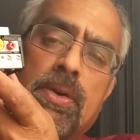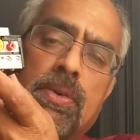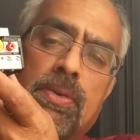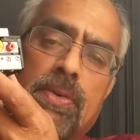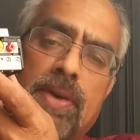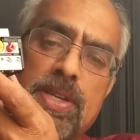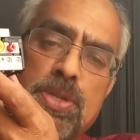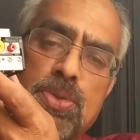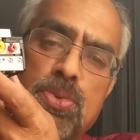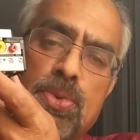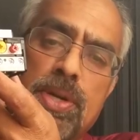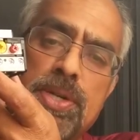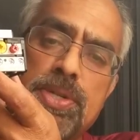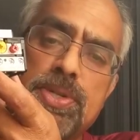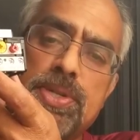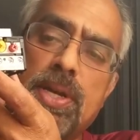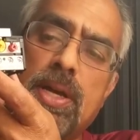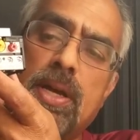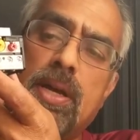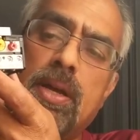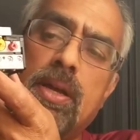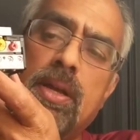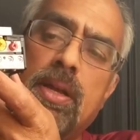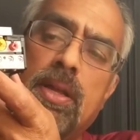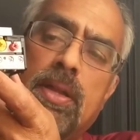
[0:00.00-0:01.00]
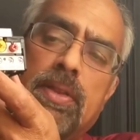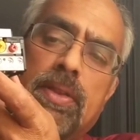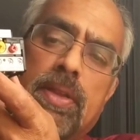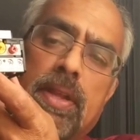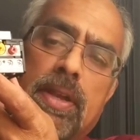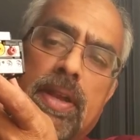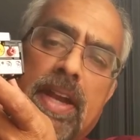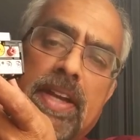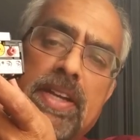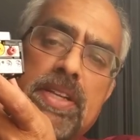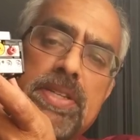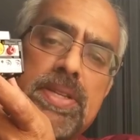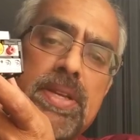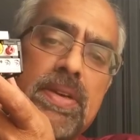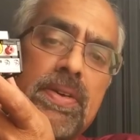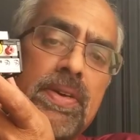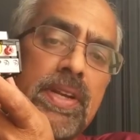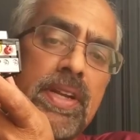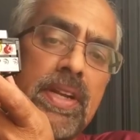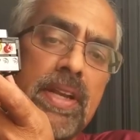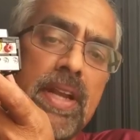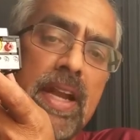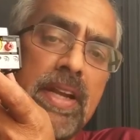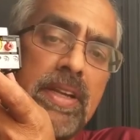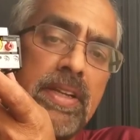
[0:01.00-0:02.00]
Vice versa, the
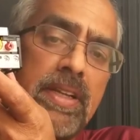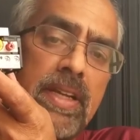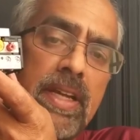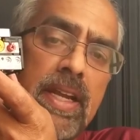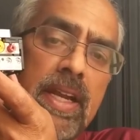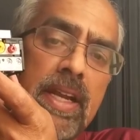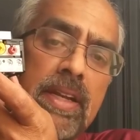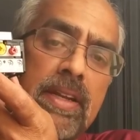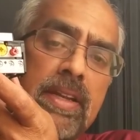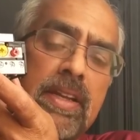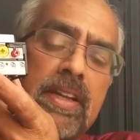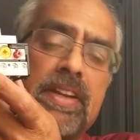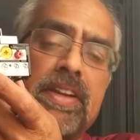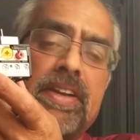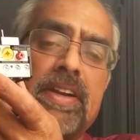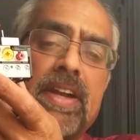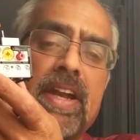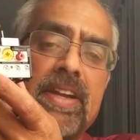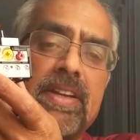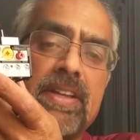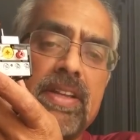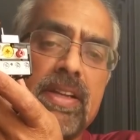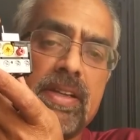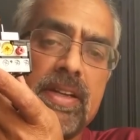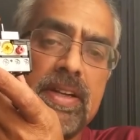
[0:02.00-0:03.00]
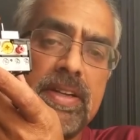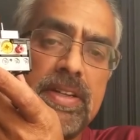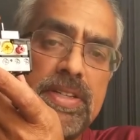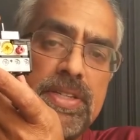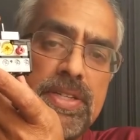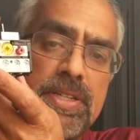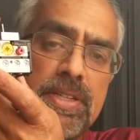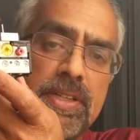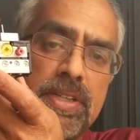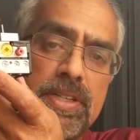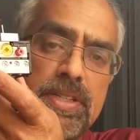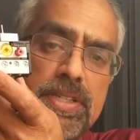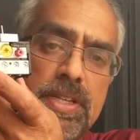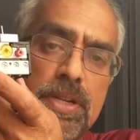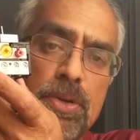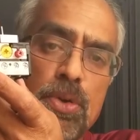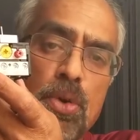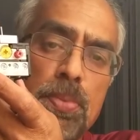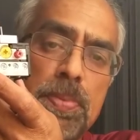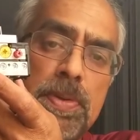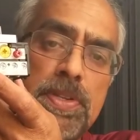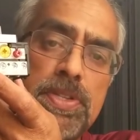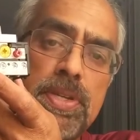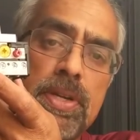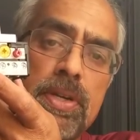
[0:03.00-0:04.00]
97 and 98, in an ideal condition, it's an
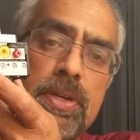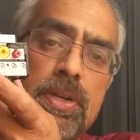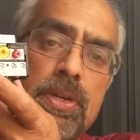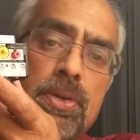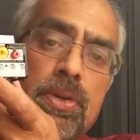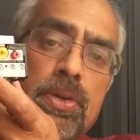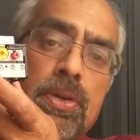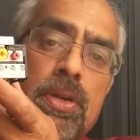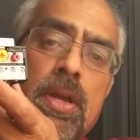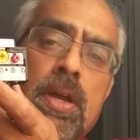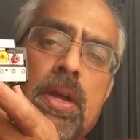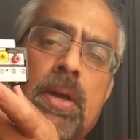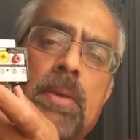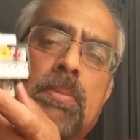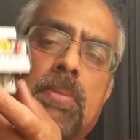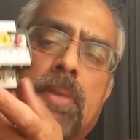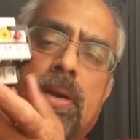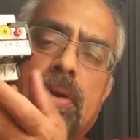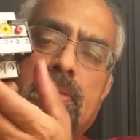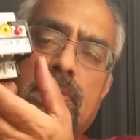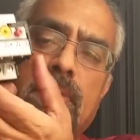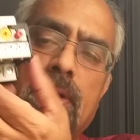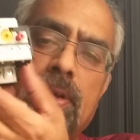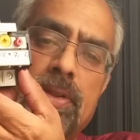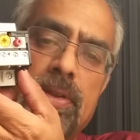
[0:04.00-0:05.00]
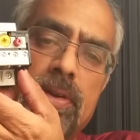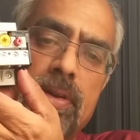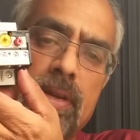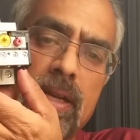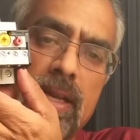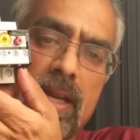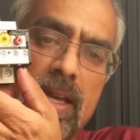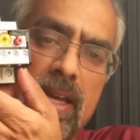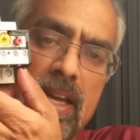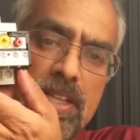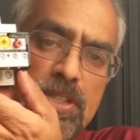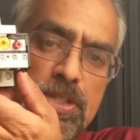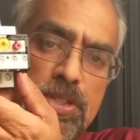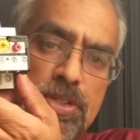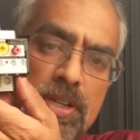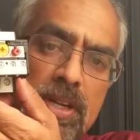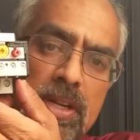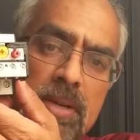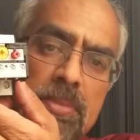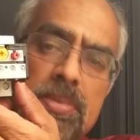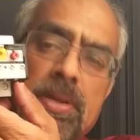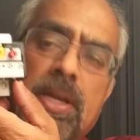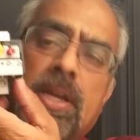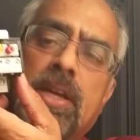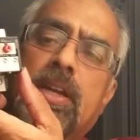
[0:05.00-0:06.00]
open circuit, but when the relay has
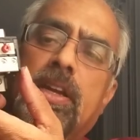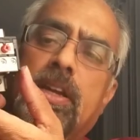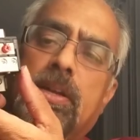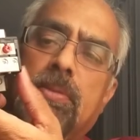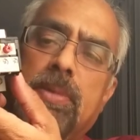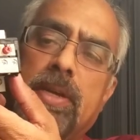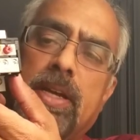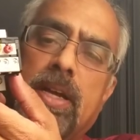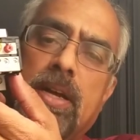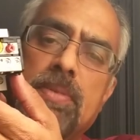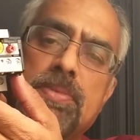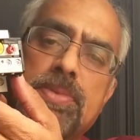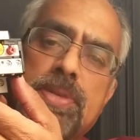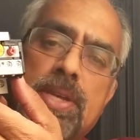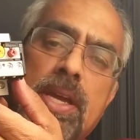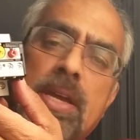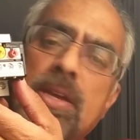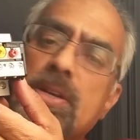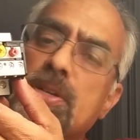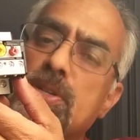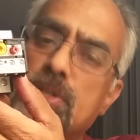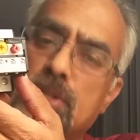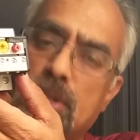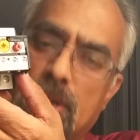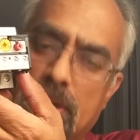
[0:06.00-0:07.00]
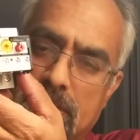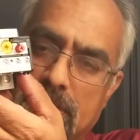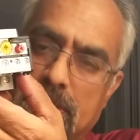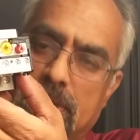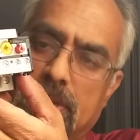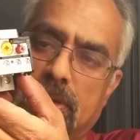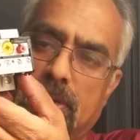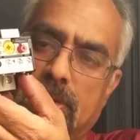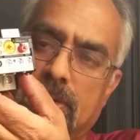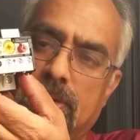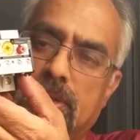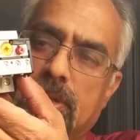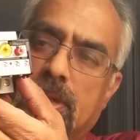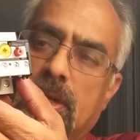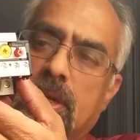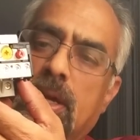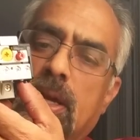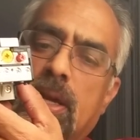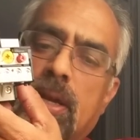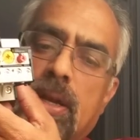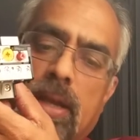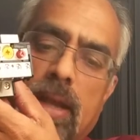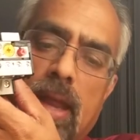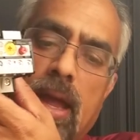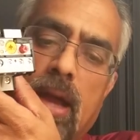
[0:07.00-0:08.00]
stripped, it becomes a short circuit.
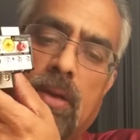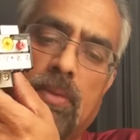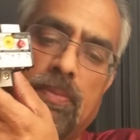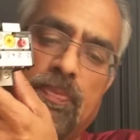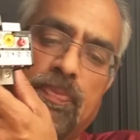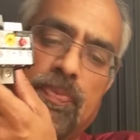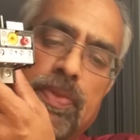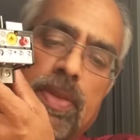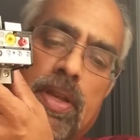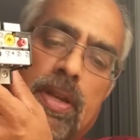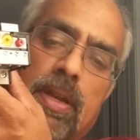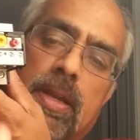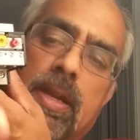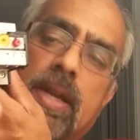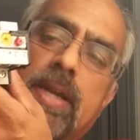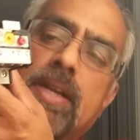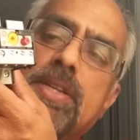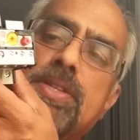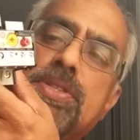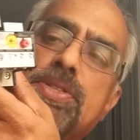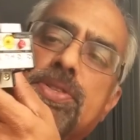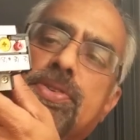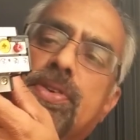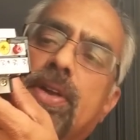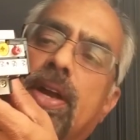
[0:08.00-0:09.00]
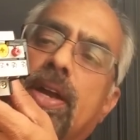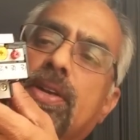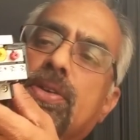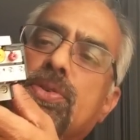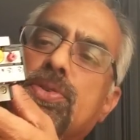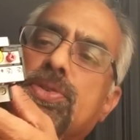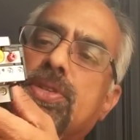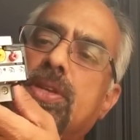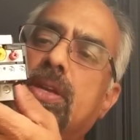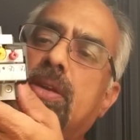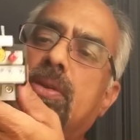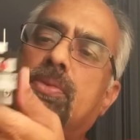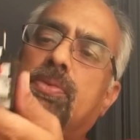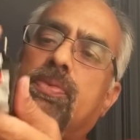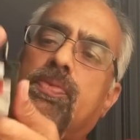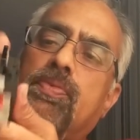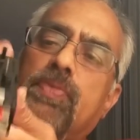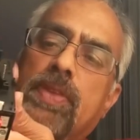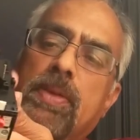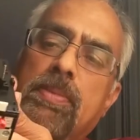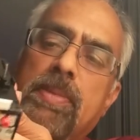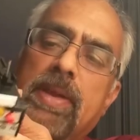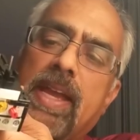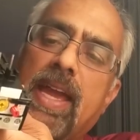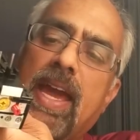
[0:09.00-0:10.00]
Now, let us try to see
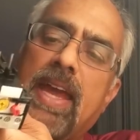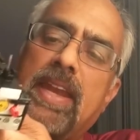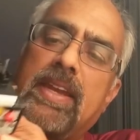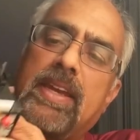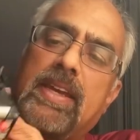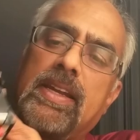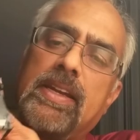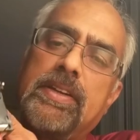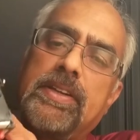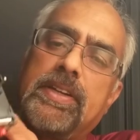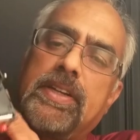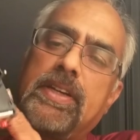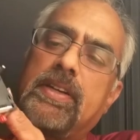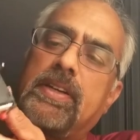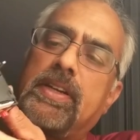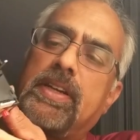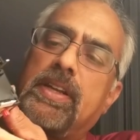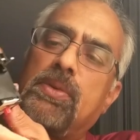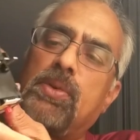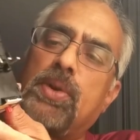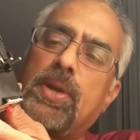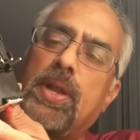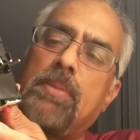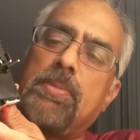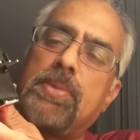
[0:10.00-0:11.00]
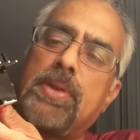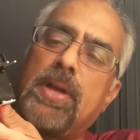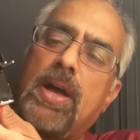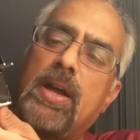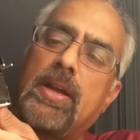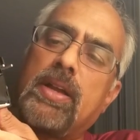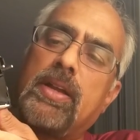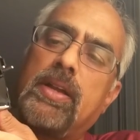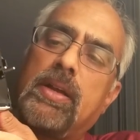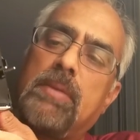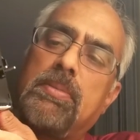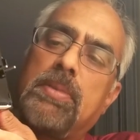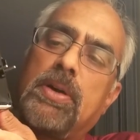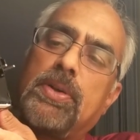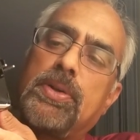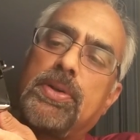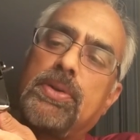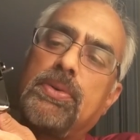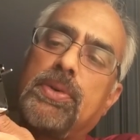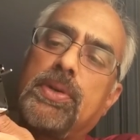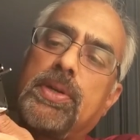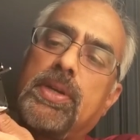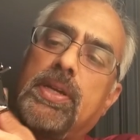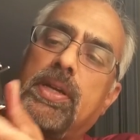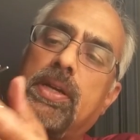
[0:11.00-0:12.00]
the mechanical integrity, what I'm talking about
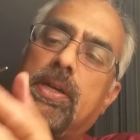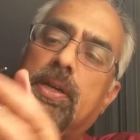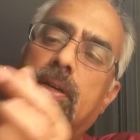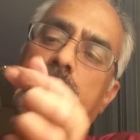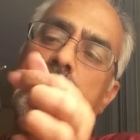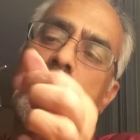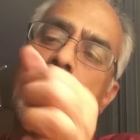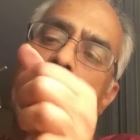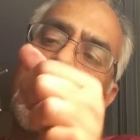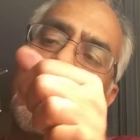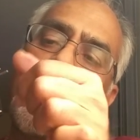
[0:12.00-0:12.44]
over here.